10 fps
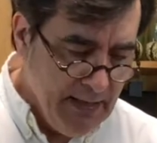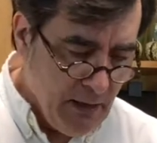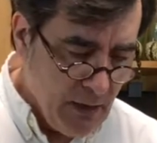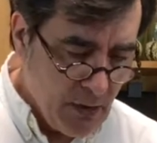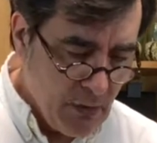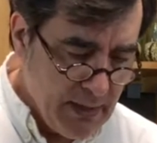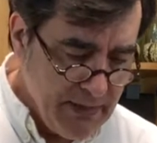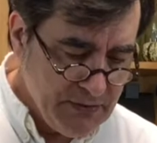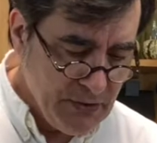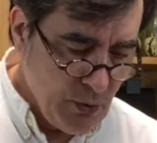All
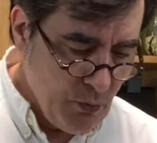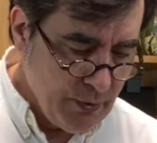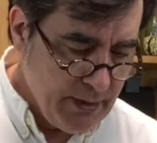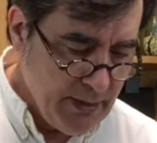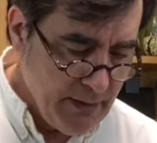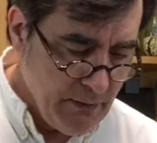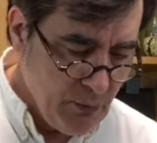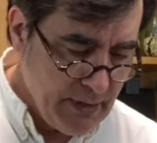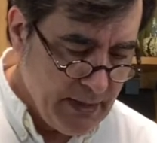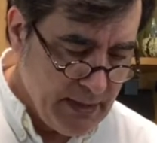right, so we're
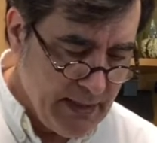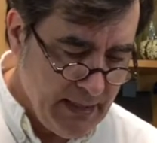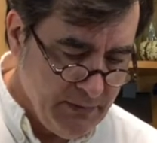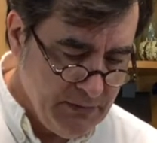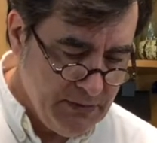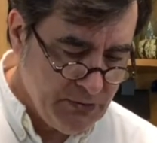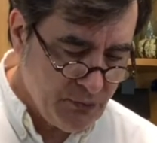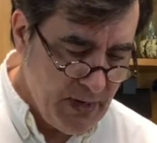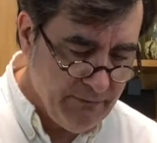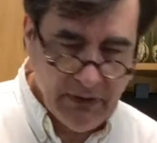gonna kind of
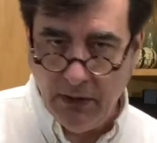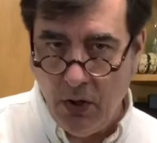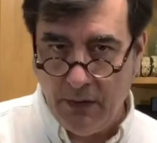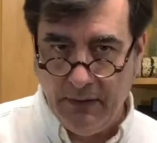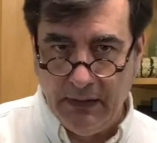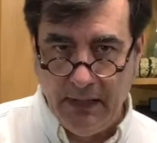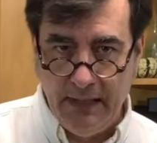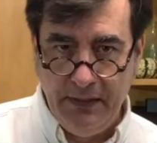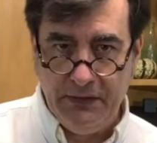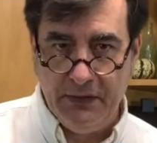travel along the
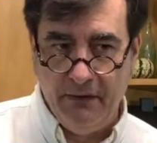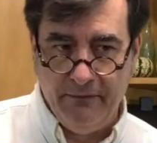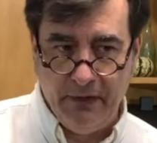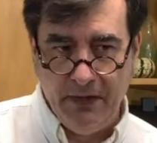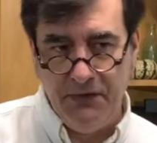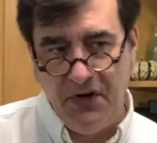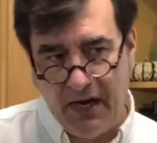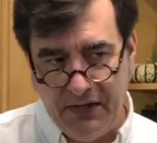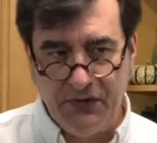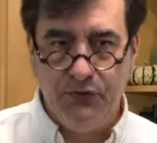lines of
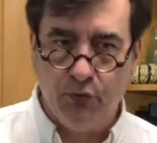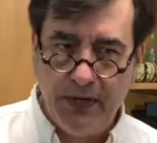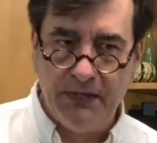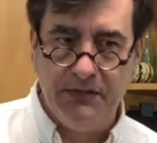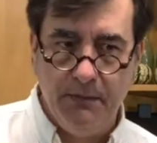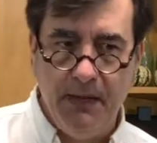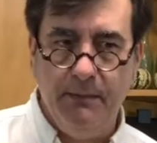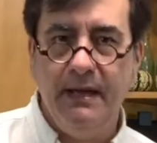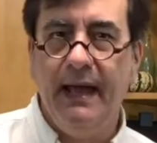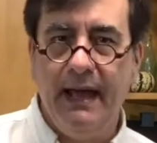nice drinks to
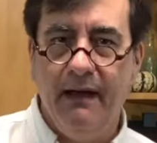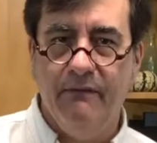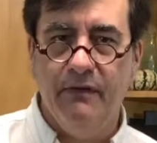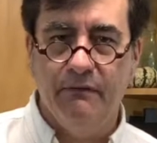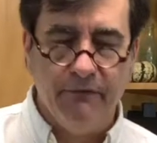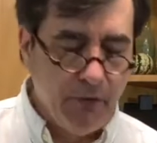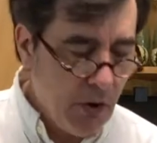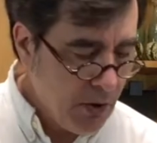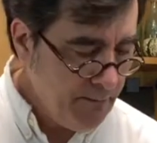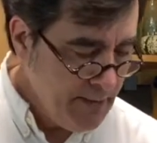maybe have in the
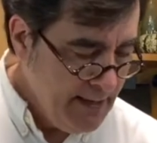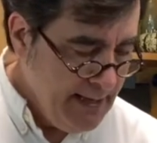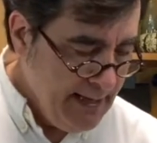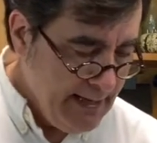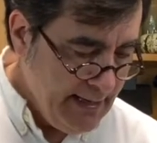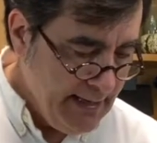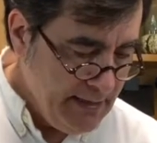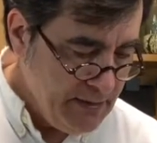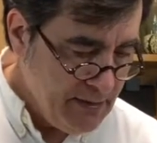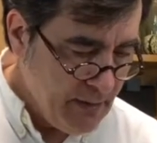fall.
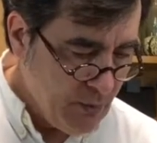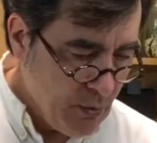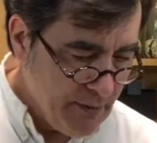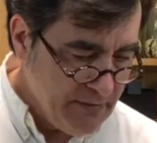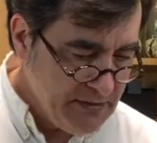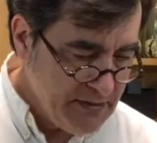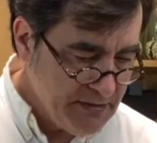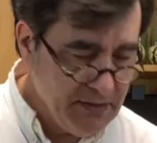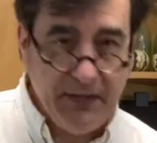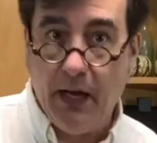And while this
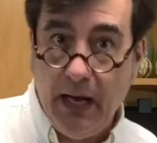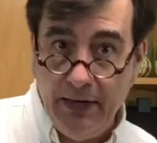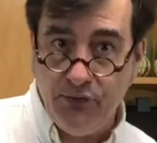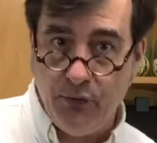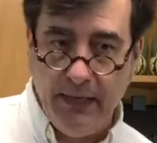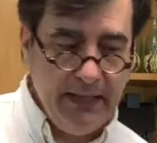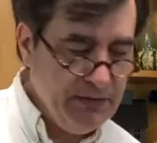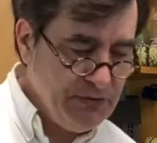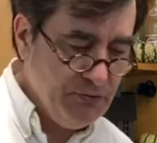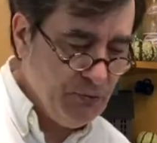isn't a hot drink,
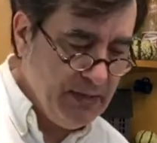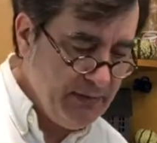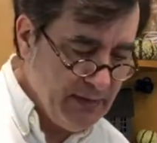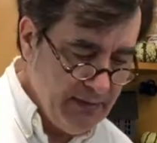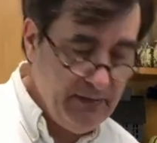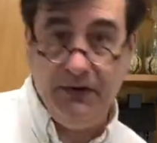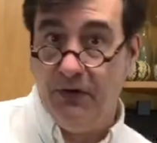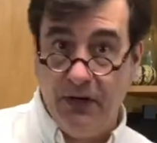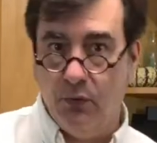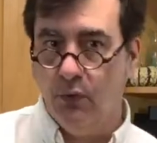it's a drink that I think you're
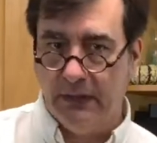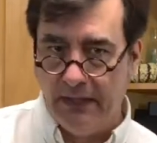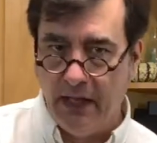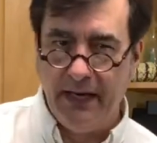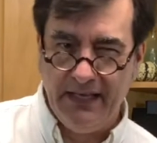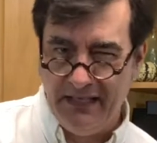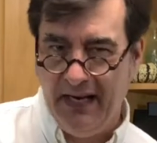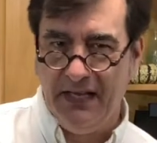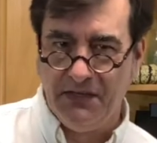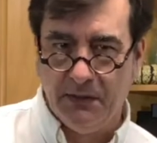going to really like because it
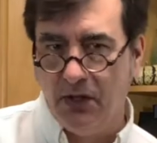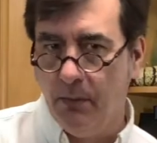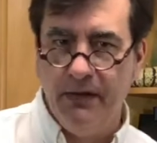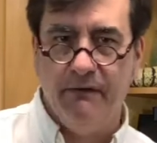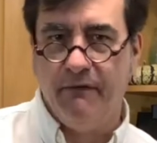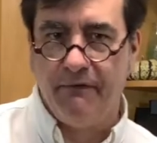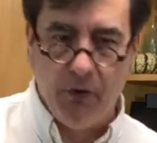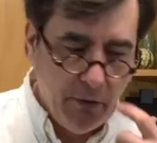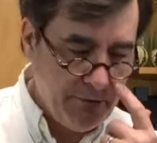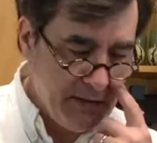has a little bit of a
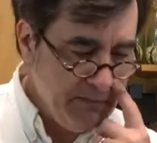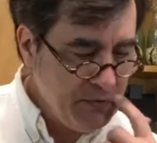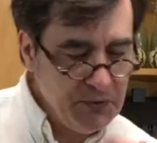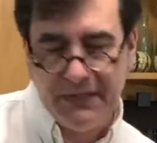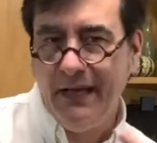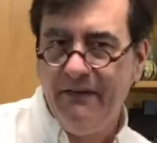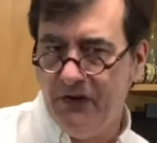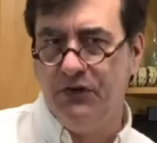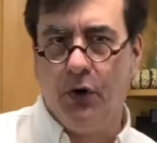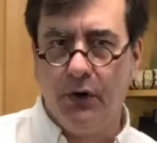fall theme to it. It's kind of a
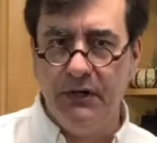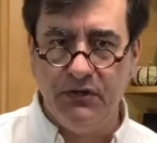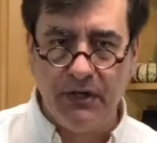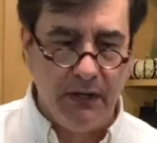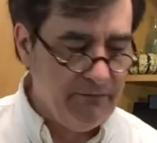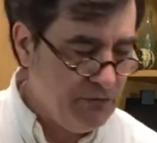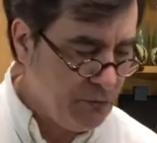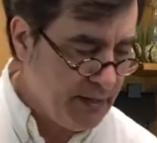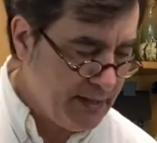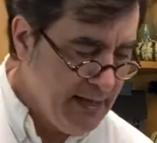darkish kind of
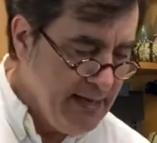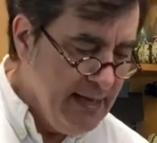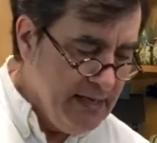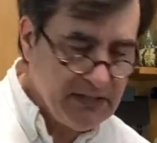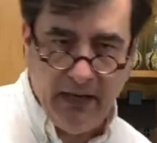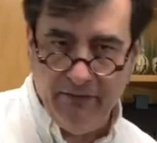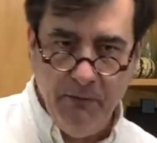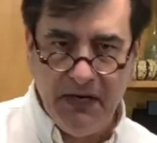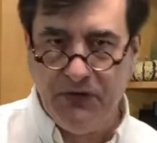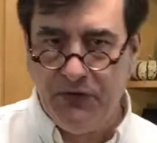drink. It's kind of a
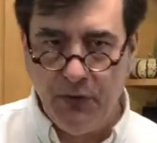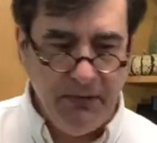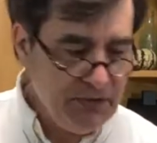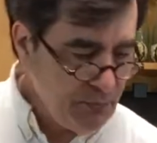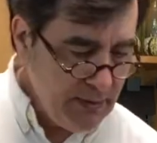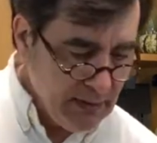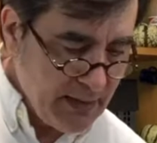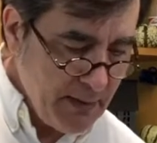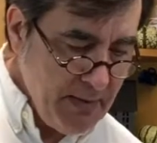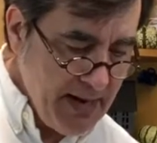mixture between
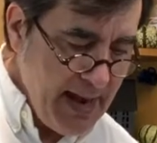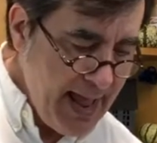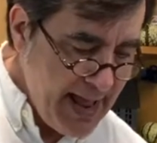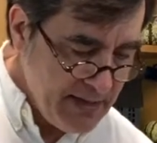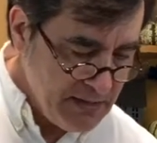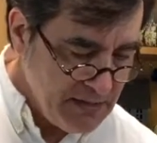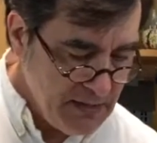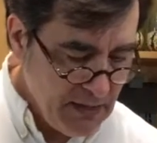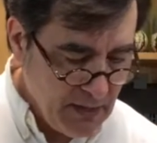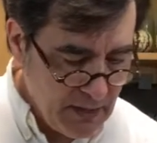a Manhattan,
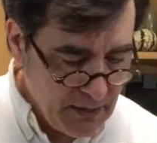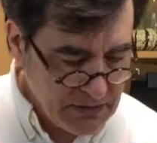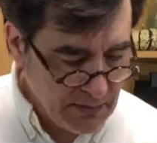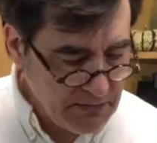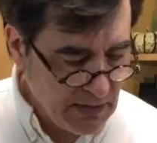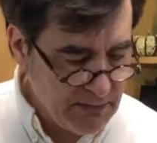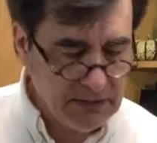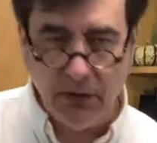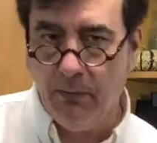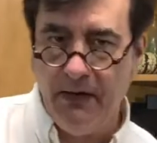sometimes a
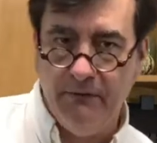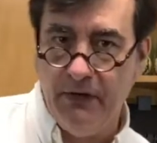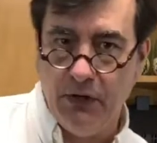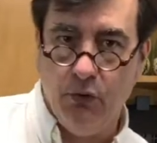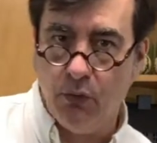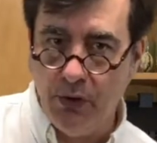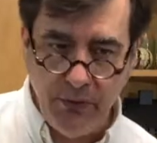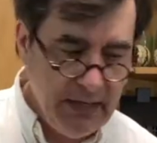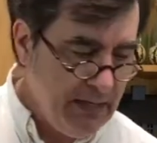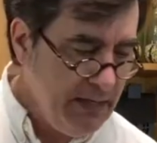little bit of a
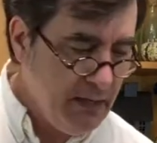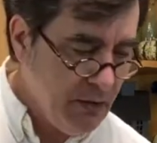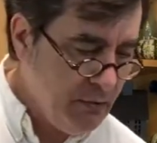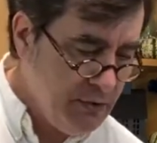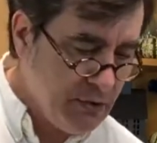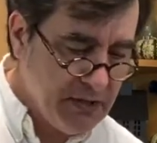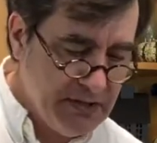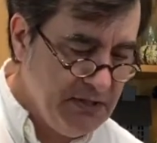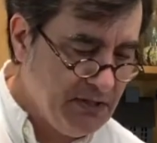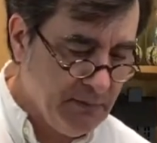Negroni. You know, you're going to
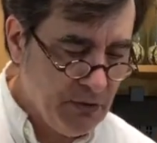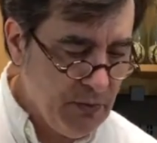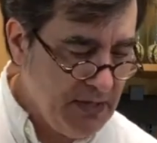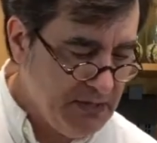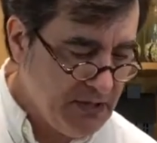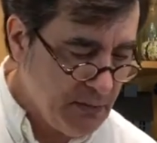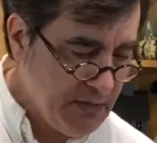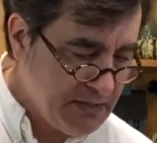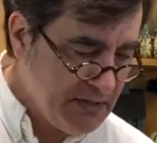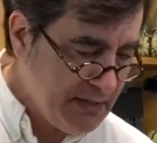see some ingredients here
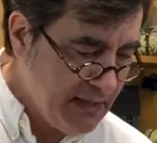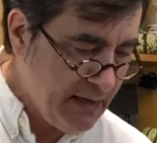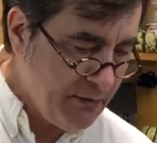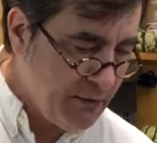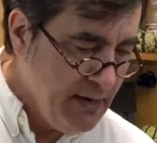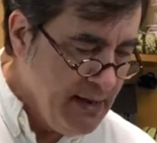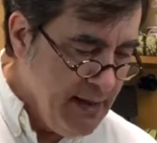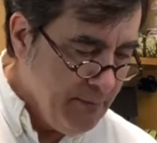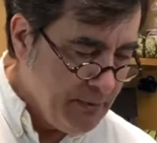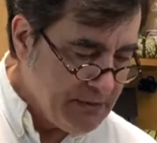mixing together,
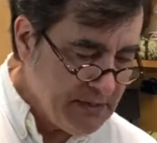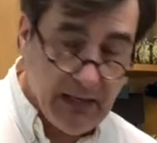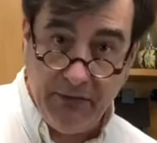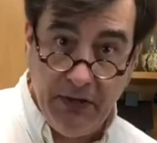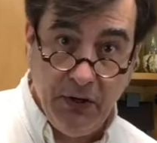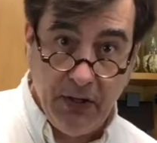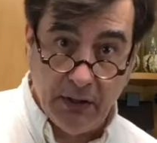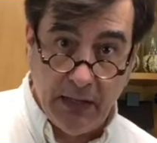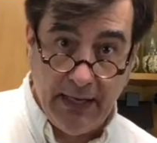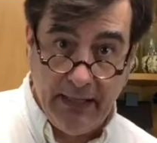but I think you're going to
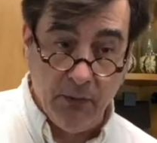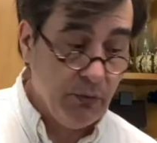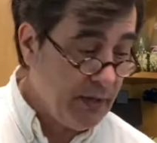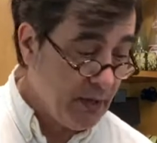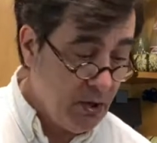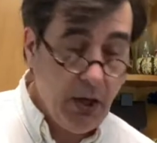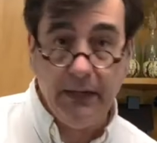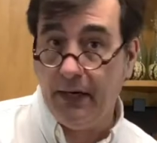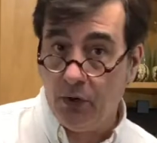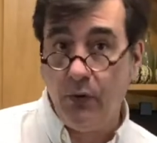like it. We're going to call
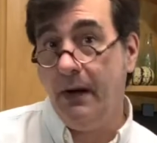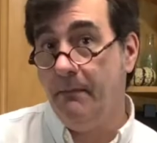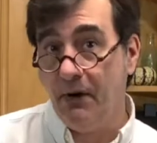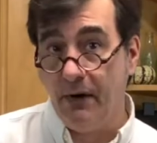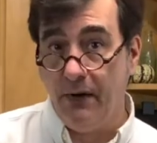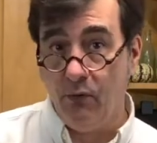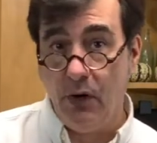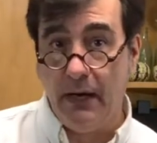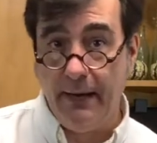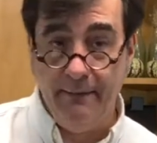it a Cranberry and
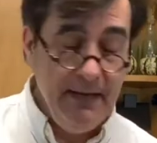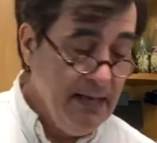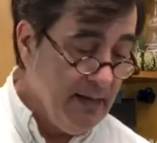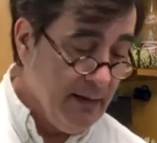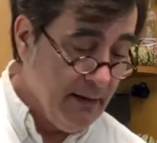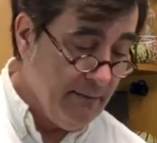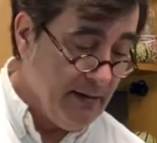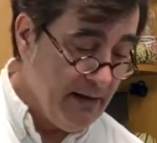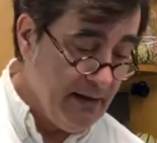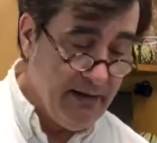Rye.
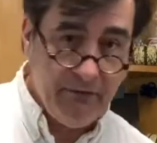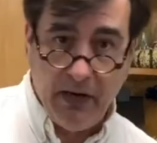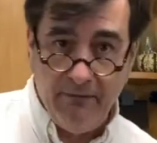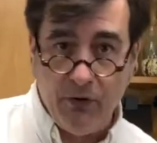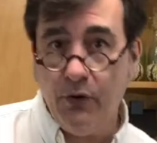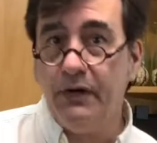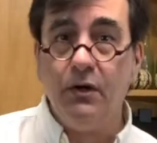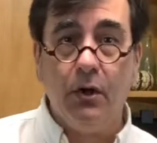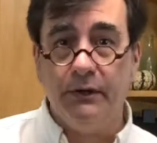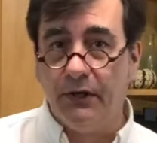I've heard it
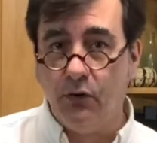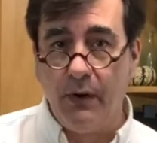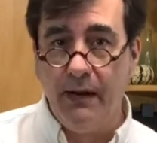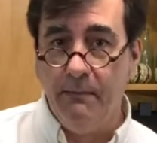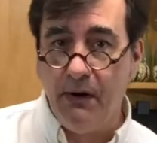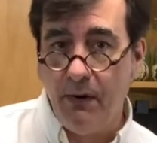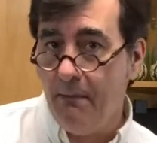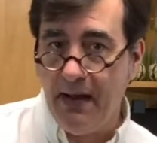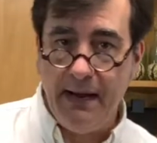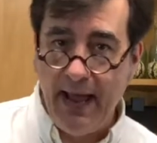called a Cranberry
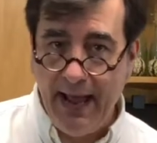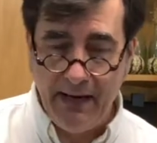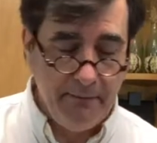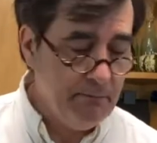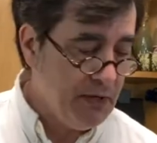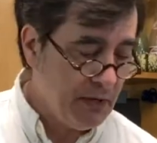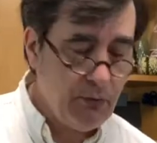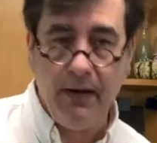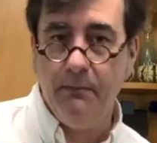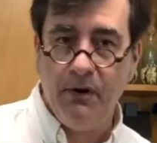Manhattan, but a
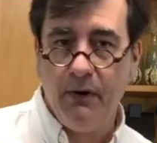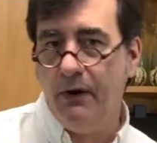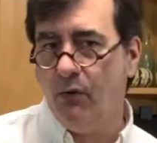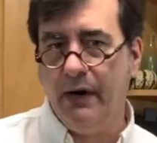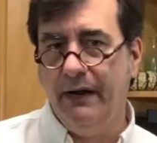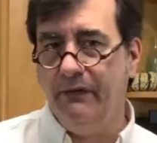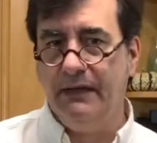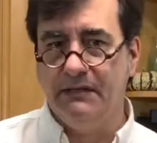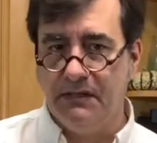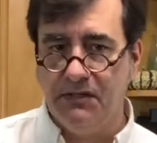Cranberry and Rye I think
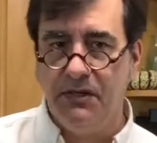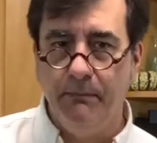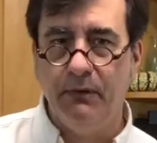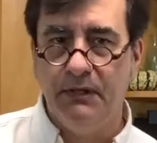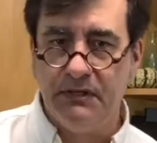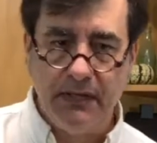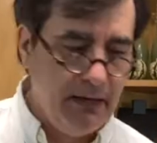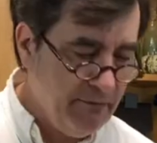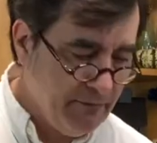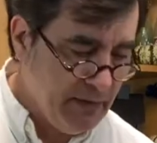is the simplest
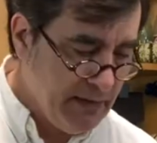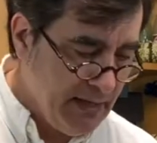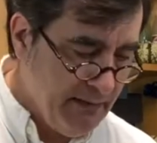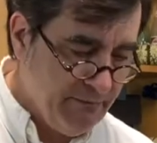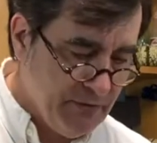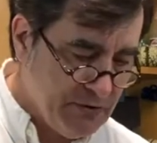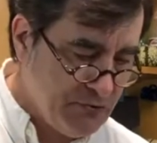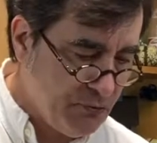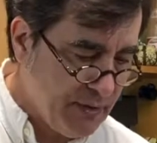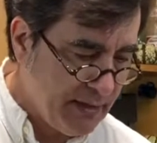kind of name for this
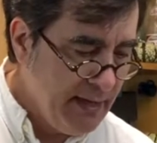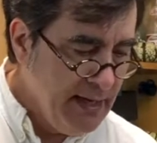drink.